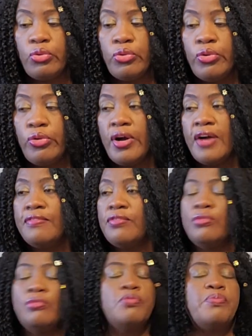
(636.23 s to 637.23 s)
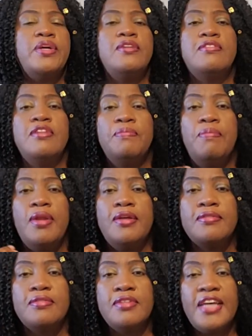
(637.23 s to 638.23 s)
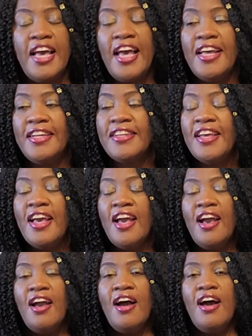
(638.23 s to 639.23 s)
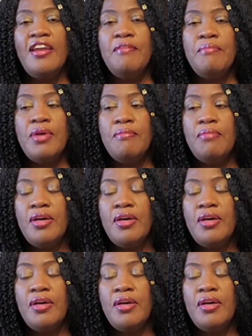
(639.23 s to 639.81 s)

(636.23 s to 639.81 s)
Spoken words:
You have to spend sleepless night. I remember